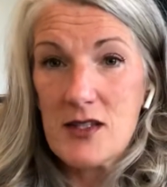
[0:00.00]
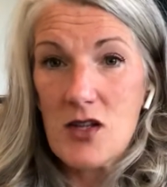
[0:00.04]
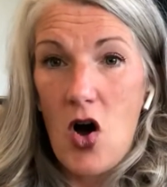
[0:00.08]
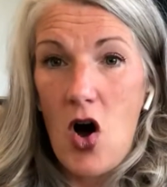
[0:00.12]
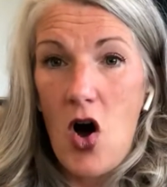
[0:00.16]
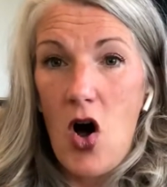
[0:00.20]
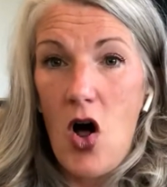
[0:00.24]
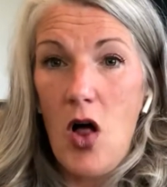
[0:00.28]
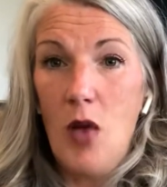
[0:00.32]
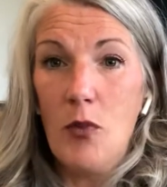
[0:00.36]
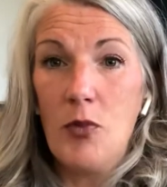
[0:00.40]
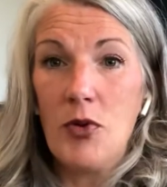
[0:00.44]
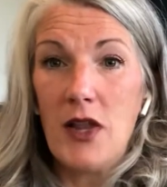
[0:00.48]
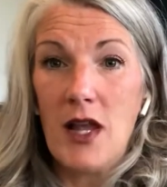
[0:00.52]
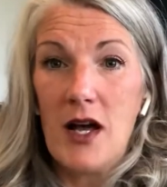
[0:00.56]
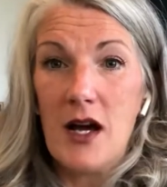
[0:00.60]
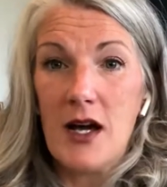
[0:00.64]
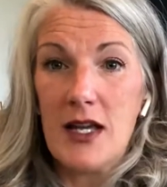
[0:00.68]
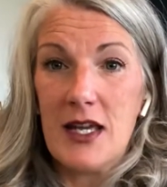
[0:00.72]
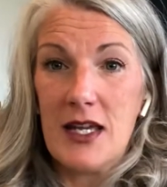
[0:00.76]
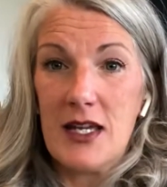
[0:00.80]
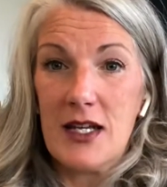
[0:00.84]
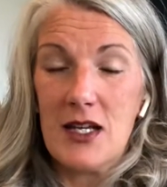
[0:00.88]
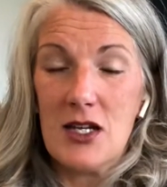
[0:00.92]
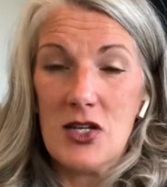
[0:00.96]
all
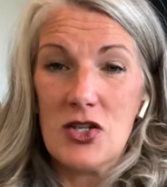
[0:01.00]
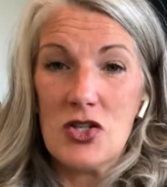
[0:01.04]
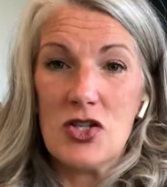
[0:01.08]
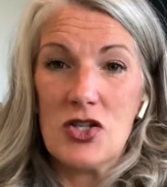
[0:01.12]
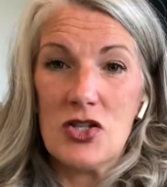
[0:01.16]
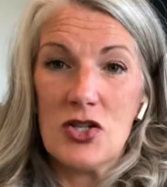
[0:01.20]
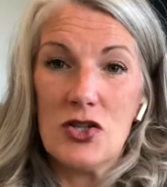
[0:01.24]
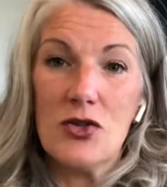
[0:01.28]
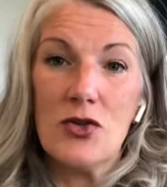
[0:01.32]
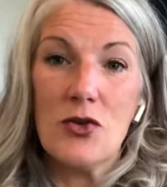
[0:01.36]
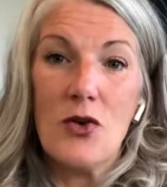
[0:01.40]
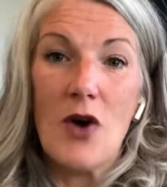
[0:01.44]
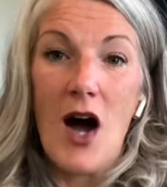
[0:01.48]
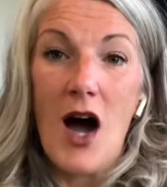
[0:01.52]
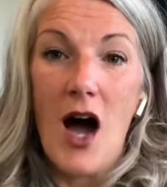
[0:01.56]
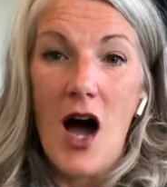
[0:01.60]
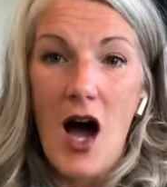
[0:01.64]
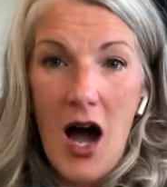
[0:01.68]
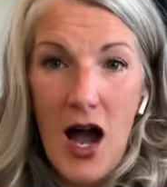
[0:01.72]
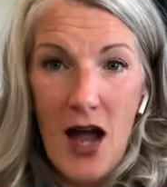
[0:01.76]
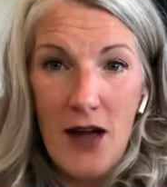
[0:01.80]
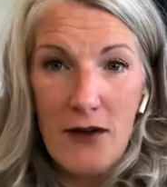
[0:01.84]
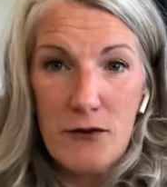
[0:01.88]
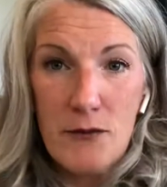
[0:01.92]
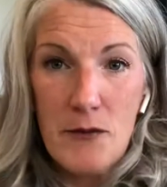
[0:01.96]
plug into a
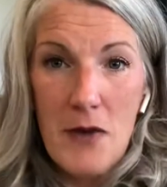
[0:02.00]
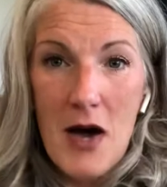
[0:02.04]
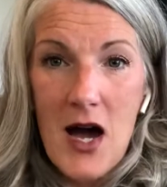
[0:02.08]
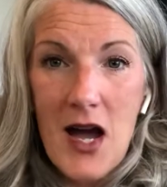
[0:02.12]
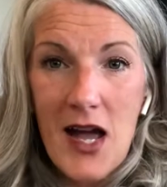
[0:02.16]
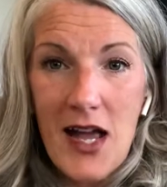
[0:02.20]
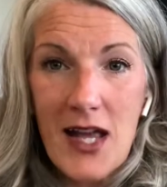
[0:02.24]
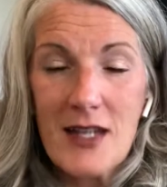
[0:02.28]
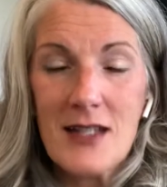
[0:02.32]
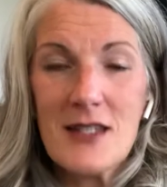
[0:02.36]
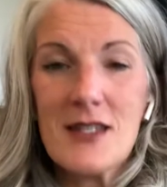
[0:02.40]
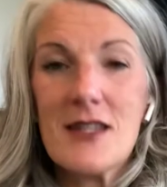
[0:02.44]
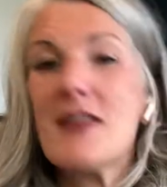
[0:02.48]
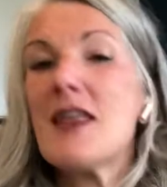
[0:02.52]
hive mind